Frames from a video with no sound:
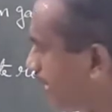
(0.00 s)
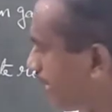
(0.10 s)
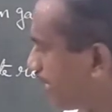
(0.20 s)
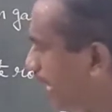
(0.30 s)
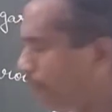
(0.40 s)

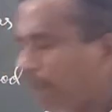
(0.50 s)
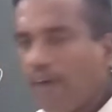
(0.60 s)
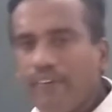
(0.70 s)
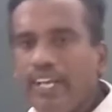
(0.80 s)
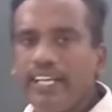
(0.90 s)
take the help
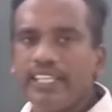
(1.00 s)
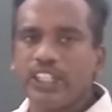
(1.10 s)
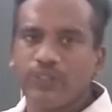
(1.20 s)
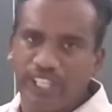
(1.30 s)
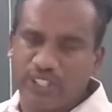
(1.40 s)
of a
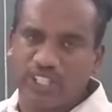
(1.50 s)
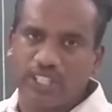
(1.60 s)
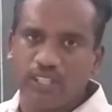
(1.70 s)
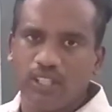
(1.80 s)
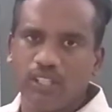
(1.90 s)
switch
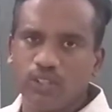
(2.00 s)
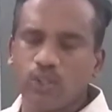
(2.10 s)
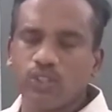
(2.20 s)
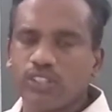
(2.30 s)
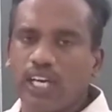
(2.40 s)

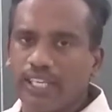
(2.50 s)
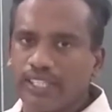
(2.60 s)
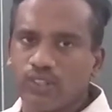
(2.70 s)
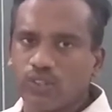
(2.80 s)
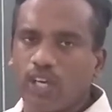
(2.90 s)
to start
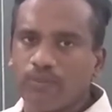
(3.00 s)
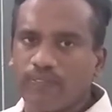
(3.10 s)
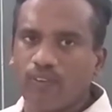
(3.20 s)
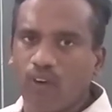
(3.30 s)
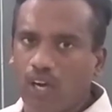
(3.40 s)
and
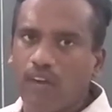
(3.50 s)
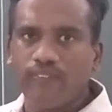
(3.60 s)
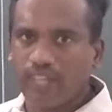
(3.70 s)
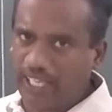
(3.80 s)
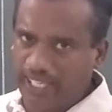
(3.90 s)
stop the flow
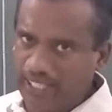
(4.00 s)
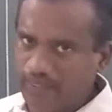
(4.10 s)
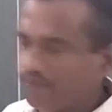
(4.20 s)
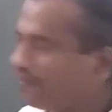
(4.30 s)
of current.